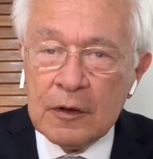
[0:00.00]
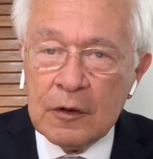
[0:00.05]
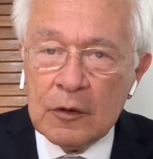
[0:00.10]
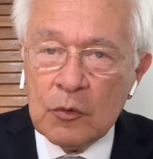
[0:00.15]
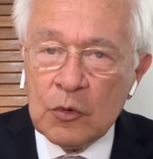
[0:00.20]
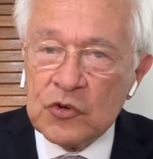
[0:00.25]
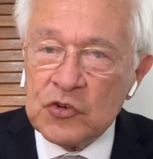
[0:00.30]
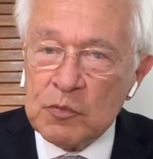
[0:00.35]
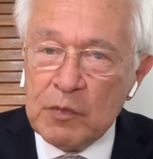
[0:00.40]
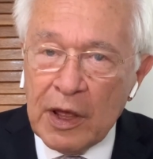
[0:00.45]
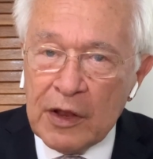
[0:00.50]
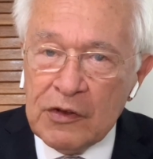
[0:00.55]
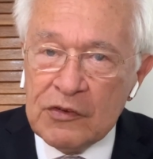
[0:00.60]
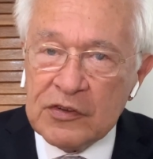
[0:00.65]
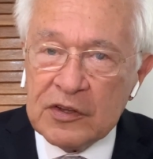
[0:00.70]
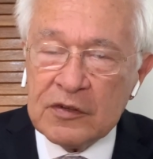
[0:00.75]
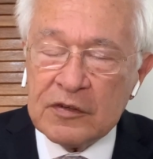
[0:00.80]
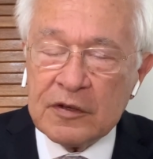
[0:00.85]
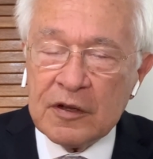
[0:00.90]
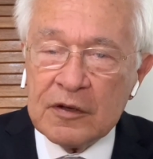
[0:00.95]
which
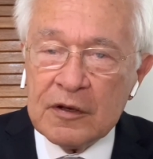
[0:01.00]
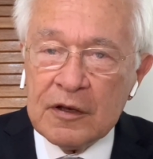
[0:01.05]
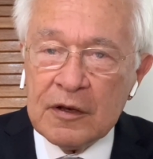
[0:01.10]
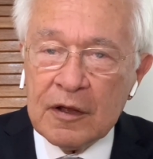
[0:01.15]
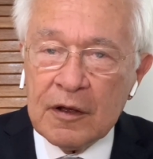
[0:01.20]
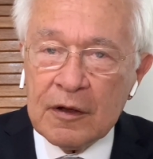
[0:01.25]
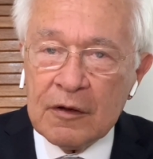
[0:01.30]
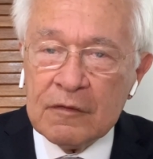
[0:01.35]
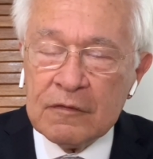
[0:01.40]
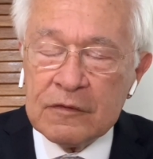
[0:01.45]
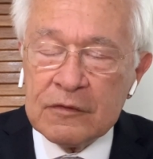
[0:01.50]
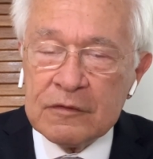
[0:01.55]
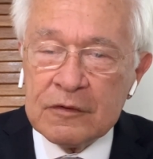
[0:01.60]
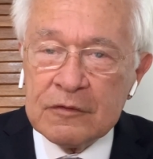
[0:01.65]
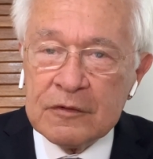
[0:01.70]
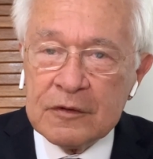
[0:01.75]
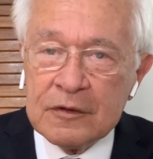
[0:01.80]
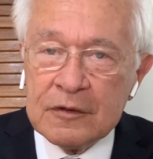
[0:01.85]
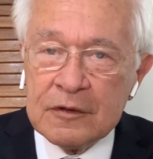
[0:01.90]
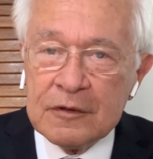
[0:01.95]
Menzies didn't have,
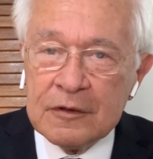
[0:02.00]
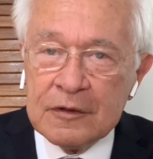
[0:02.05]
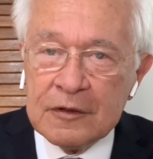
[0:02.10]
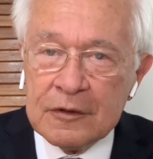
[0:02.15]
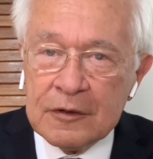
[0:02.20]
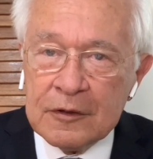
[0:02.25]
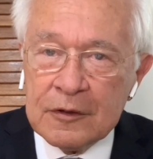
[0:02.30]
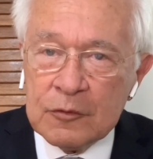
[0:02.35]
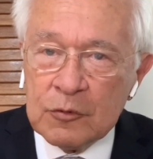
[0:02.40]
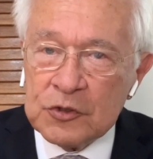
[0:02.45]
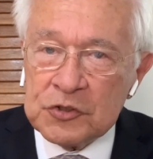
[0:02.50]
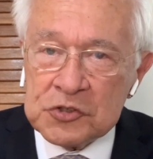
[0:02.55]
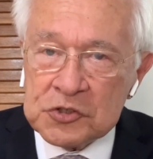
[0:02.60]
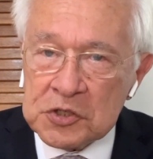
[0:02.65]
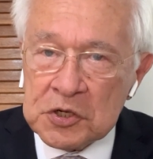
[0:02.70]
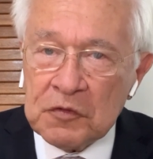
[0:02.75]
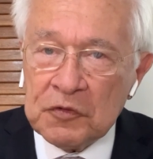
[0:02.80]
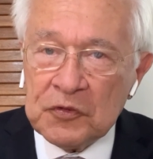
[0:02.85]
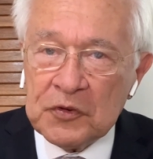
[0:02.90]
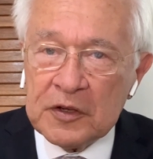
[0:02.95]
which
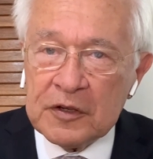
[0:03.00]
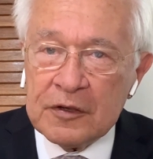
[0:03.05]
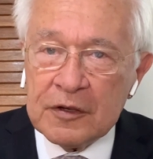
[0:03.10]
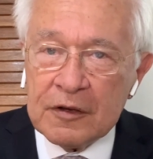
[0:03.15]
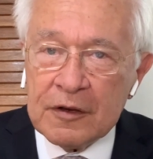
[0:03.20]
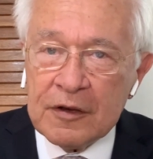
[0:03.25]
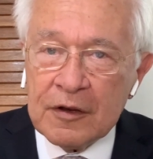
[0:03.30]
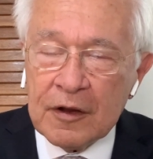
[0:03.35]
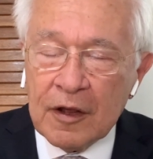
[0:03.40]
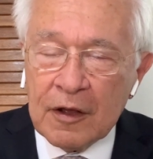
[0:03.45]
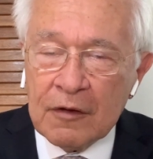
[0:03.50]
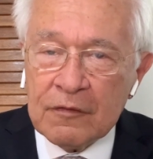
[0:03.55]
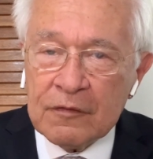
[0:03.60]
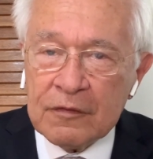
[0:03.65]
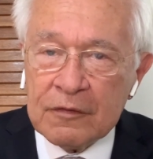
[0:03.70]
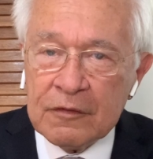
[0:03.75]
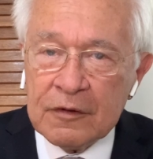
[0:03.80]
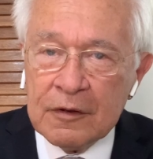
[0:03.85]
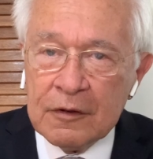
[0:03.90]
Chifley didn't have.